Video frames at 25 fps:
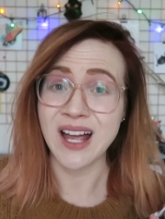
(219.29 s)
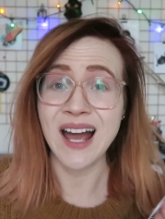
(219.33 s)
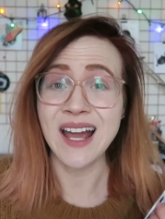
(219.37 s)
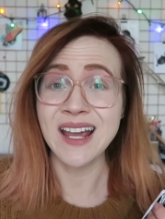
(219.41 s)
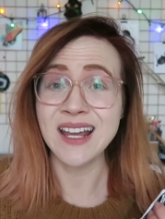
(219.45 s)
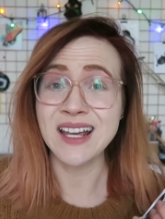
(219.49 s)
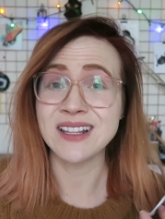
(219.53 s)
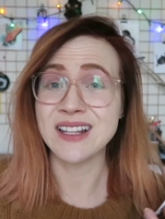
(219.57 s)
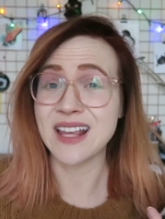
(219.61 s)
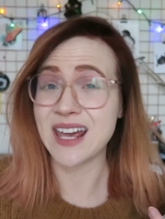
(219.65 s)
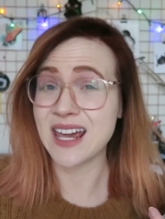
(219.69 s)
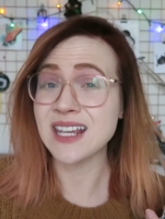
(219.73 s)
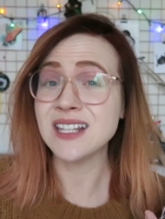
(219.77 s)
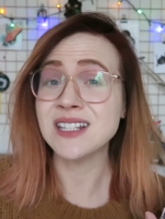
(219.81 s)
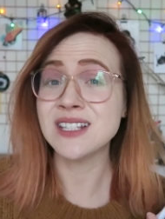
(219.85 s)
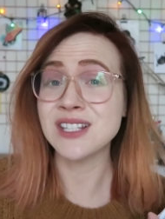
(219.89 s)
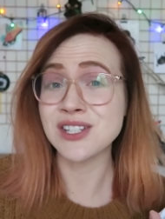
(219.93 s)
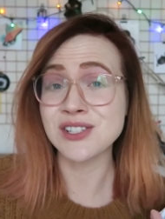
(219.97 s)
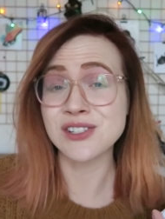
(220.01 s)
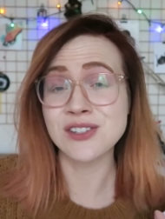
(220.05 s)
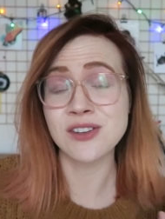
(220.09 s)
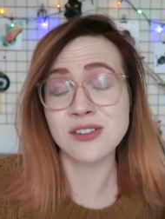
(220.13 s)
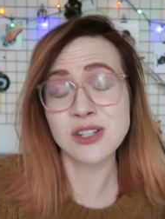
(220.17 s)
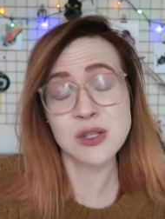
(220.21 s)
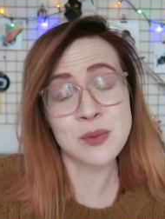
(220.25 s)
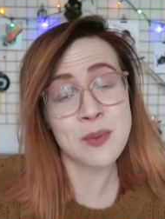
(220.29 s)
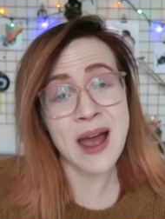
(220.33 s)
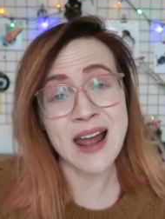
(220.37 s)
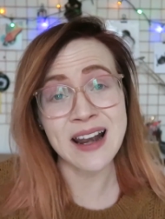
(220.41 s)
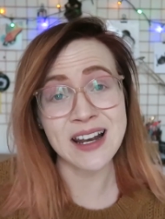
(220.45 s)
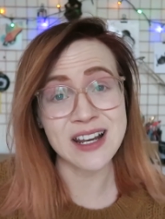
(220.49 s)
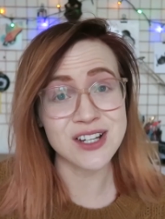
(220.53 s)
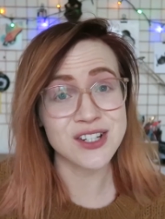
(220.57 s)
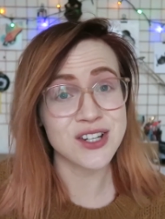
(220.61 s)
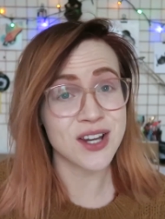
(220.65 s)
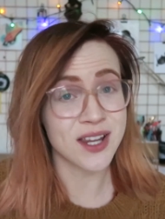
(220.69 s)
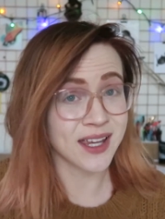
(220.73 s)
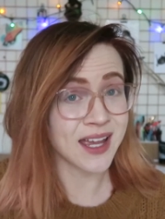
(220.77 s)
I had 8 years of
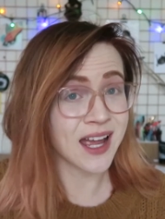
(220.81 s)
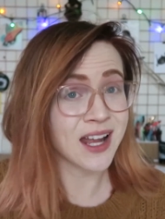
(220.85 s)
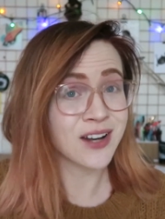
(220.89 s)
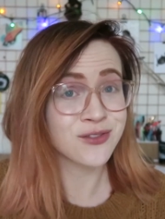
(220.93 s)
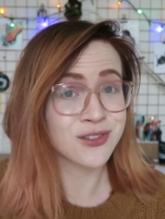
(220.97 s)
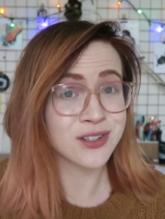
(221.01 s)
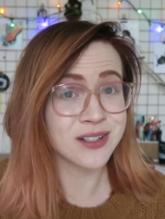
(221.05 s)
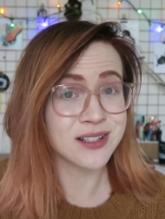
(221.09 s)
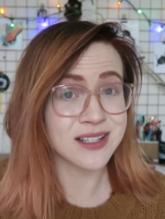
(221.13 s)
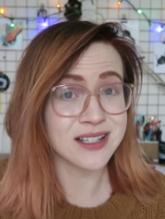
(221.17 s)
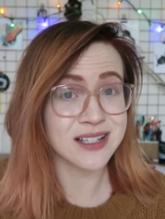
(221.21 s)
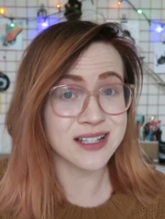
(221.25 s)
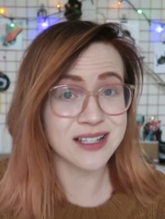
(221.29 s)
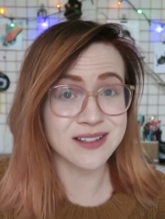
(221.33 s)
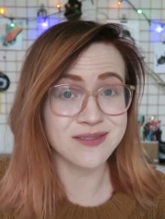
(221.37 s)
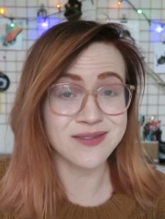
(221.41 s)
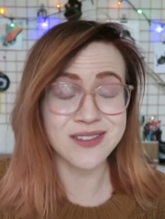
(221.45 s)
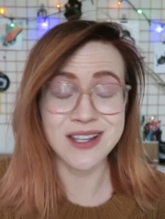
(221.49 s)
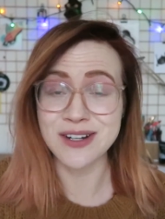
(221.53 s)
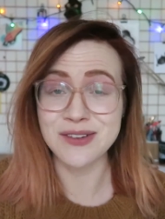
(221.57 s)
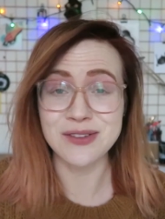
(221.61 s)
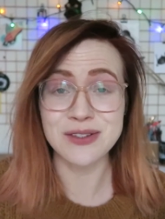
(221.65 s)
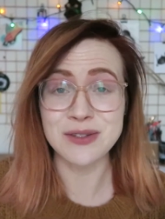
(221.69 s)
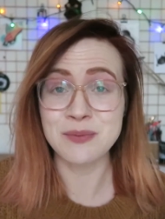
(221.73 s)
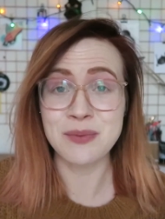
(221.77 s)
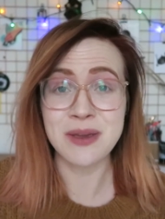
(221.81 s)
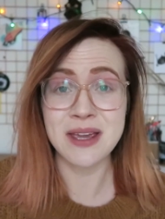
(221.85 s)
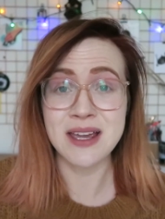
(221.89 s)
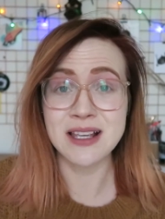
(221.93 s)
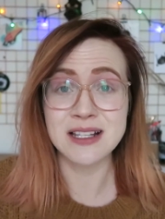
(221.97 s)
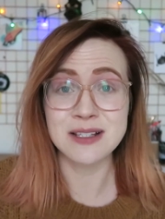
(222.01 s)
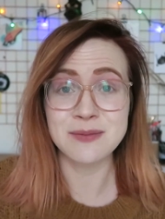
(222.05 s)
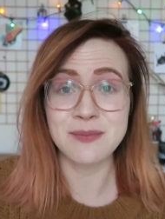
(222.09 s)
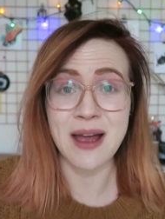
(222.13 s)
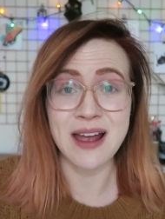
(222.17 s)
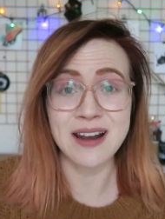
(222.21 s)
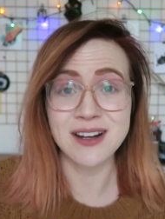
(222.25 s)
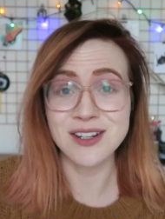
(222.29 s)
Spanish. I can't really, you know,
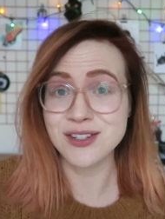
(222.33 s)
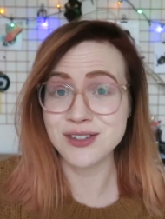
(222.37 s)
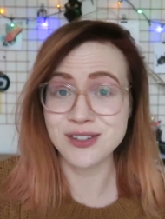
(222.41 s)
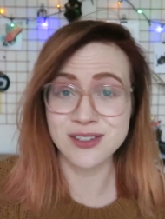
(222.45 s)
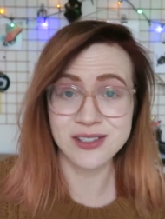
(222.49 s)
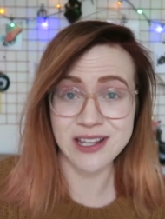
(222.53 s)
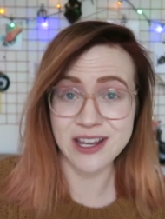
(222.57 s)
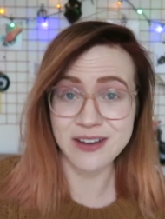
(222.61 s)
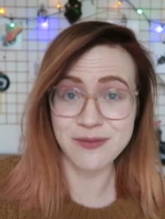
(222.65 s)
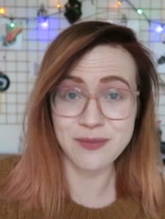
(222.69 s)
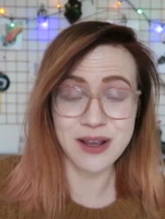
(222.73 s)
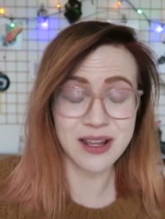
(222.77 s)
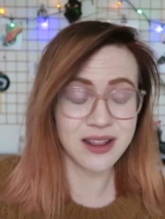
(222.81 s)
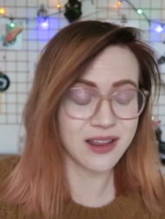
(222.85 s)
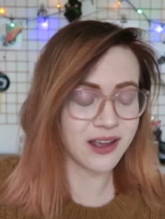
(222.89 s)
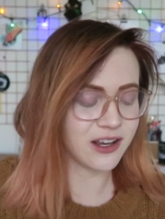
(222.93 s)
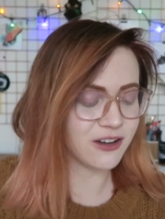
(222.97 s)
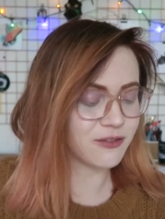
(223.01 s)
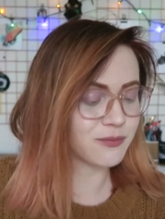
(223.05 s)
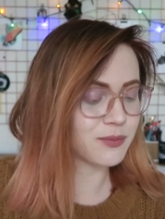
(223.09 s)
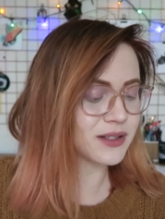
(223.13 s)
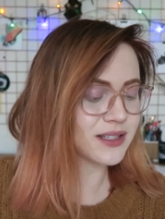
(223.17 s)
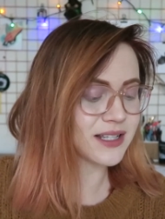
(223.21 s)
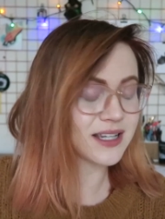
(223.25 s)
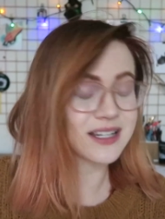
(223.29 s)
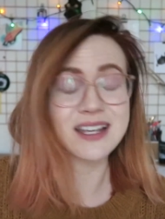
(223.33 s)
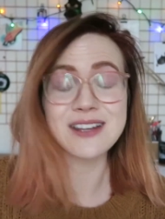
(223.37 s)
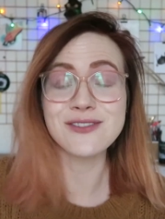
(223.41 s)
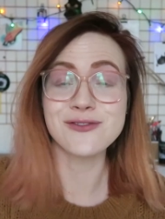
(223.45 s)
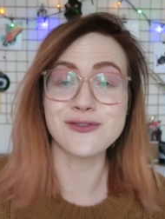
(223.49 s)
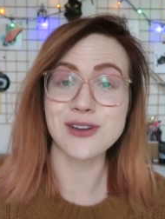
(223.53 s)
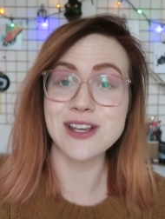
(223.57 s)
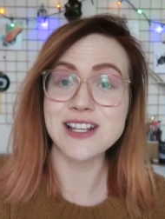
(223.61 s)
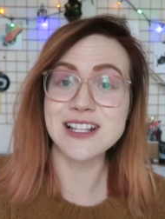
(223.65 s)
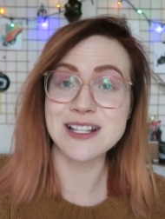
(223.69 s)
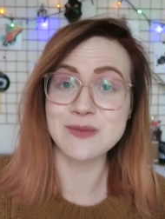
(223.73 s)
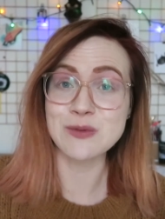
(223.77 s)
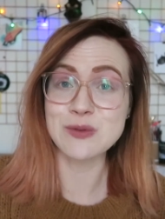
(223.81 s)
speak Spanish to save my life, but I can
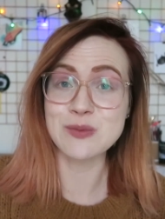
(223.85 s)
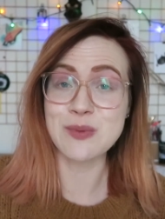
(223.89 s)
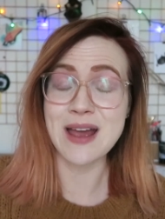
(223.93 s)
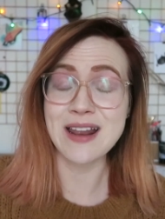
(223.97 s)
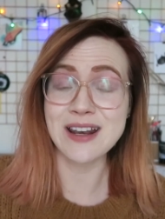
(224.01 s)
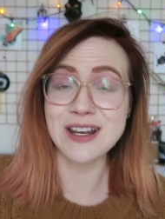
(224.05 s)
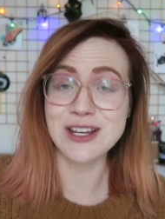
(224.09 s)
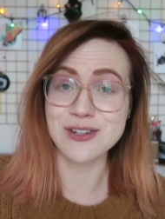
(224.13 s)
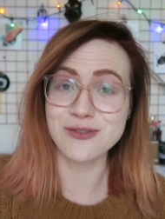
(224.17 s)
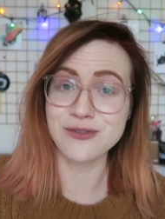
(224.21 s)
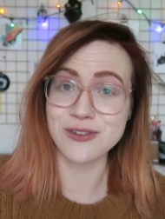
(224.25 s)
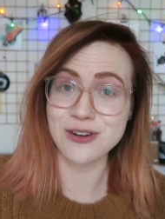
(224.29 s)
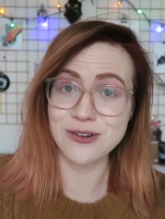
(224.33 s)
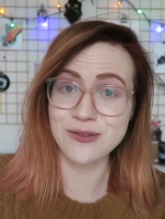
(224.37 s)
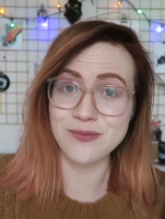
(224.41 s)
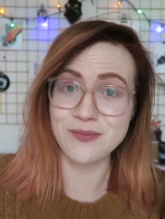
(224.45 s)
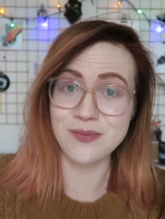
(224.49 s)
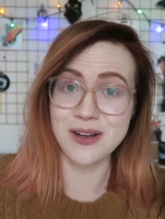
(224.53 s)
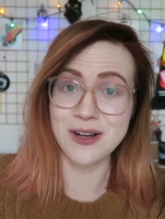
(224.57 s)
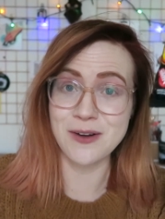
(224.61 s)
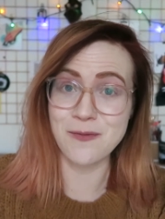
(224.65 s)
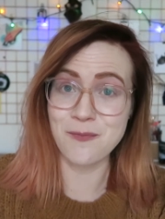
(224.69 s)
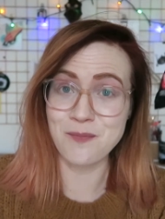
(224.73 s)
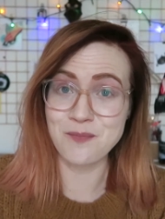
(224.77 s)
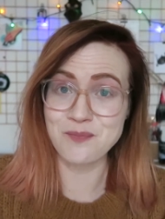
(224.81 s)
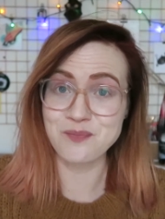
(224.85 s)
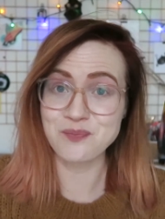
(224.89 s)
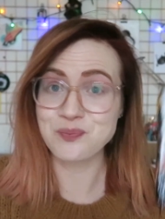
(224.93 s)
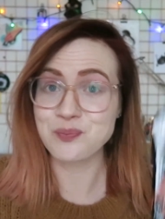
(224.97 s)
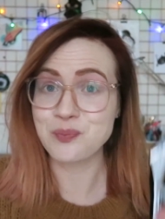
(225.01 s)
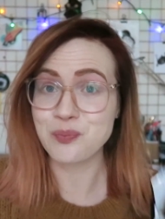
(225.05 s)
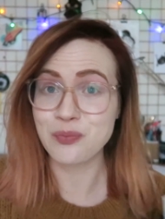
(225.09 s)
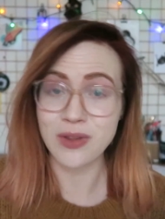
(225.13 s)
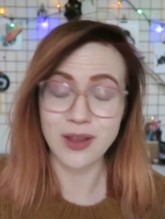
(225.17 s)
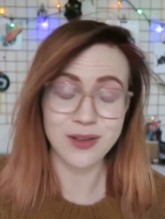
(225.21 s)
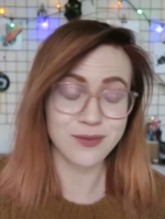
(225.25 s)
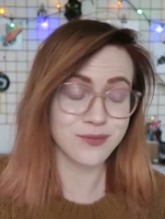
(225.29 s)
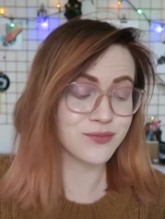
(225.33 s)
read some Spanish from
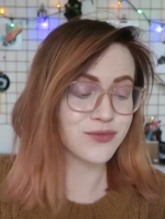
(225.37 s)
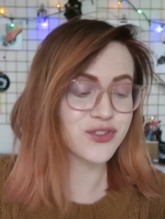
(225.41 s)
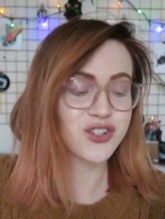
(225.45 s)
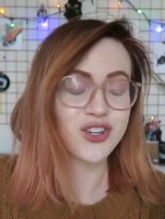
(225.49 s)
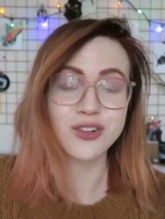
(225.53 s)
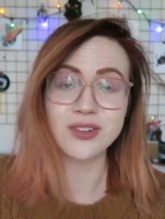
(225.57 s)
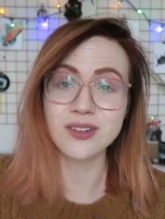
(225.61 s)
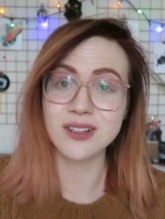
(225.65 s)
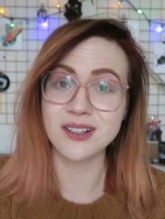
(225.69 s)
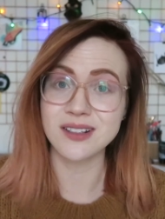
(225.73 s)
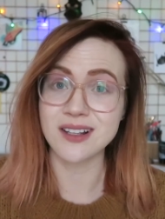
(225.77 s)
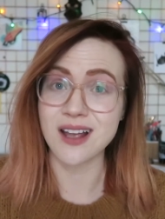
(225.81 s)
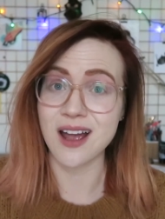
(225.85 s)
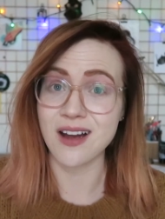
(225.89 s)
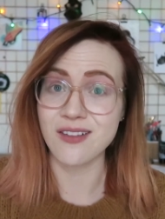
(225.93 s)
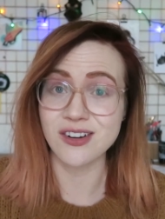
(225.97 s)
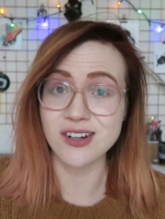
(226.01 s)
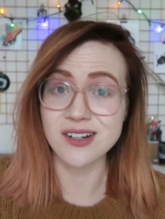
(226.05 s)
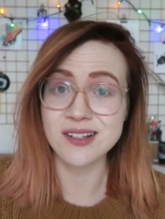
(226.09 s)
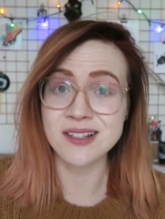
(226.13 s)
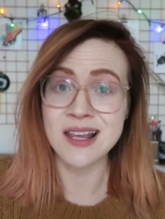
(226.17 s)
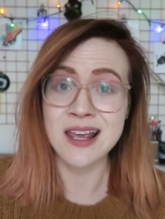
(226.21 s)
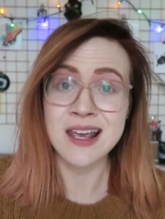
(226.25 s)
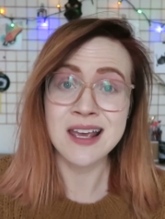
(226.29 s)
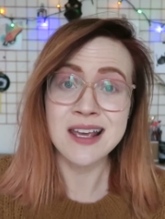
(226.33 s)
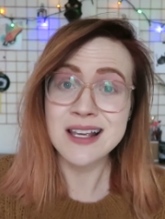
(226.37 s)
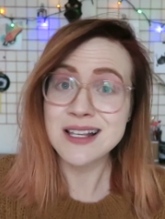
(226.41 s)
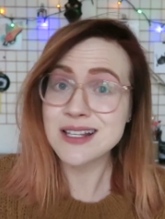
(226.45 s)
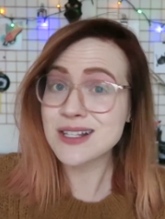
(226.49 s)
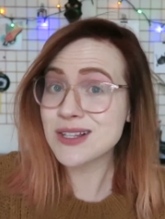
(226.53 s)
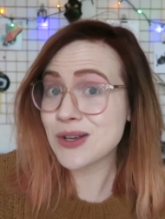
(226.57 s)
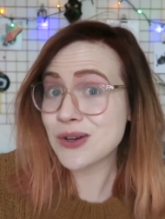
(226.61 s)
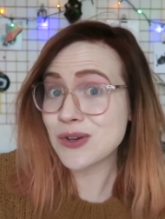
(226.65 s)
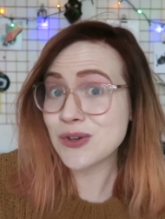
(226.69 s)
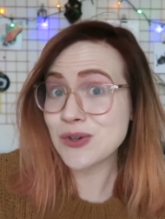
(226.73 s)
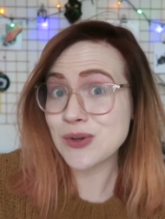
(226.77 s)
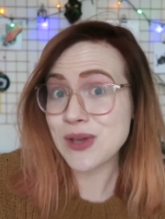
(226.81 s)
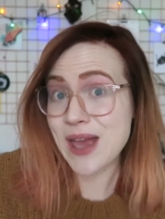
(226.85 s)
chocolate covers.
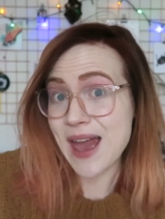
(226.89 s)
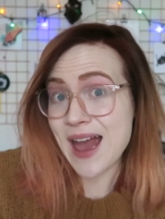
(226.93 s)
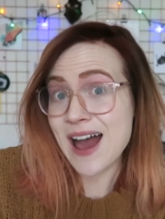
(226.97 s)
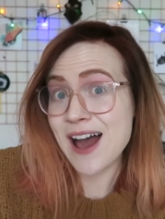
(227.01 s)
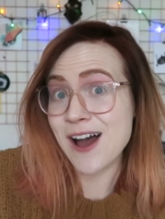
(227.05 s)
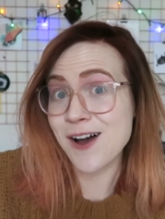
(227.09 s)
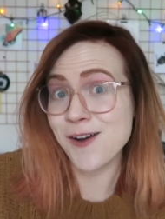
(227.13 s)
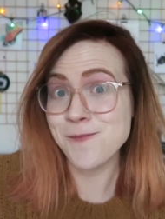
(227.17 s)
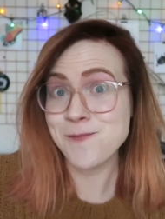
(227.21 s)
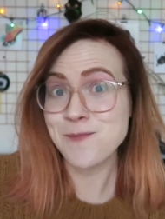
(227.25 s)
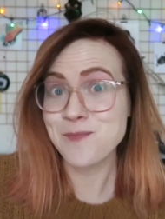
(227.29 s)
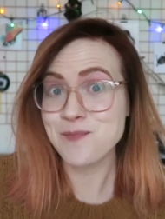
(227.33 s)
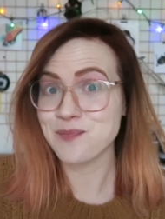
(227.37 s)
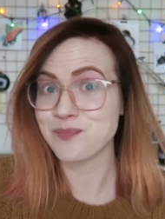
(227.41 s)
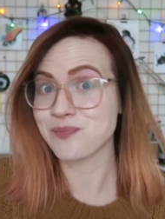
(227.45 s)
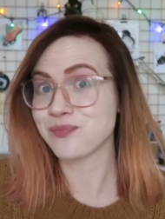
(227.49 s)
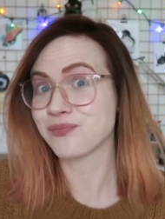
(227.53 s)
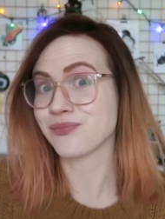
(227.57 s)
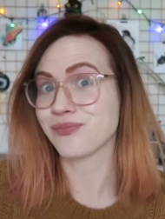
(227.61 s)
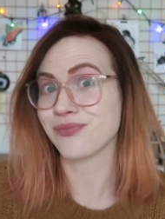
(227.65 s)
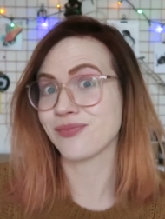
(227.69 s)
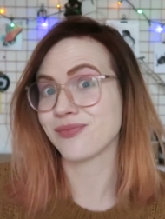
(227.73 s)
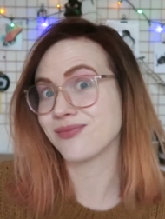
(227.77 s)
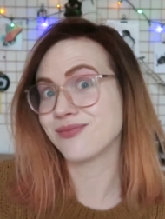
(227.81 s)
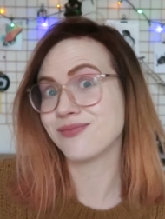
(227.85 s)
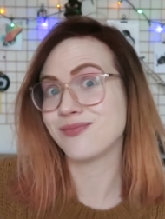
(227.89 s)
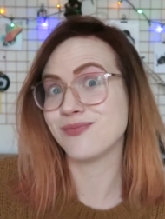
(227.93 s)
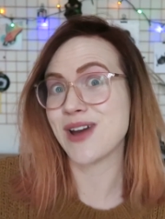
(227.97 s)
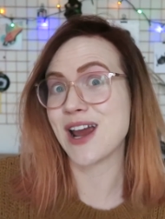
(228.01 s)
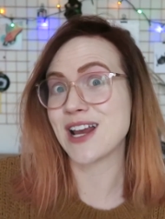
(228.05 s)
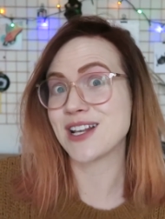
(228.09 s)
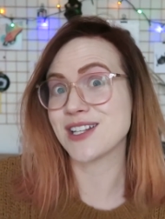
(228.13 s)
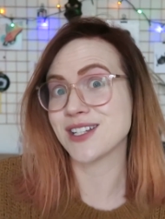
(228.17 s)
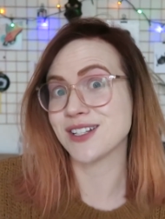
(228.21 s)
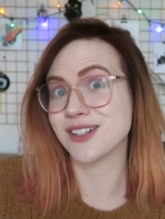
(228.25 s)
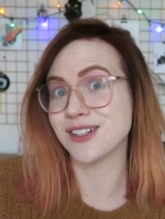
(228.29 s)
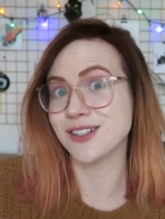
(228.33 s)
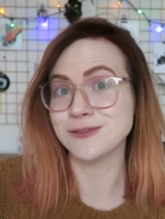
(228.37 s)
So yeah,
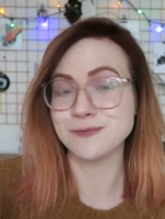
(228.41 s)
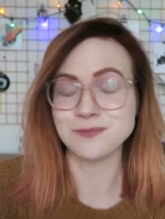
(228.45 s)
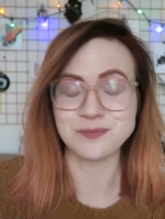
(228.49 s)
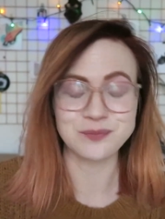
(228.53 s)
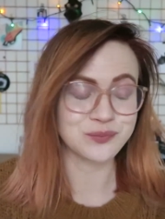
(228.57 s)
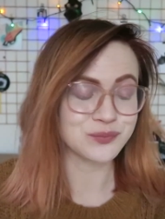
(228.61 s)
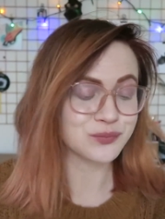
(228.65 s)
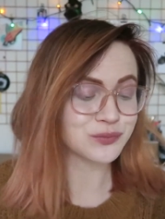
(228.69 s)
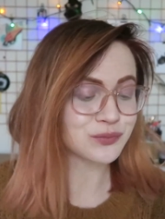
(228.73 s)
practical.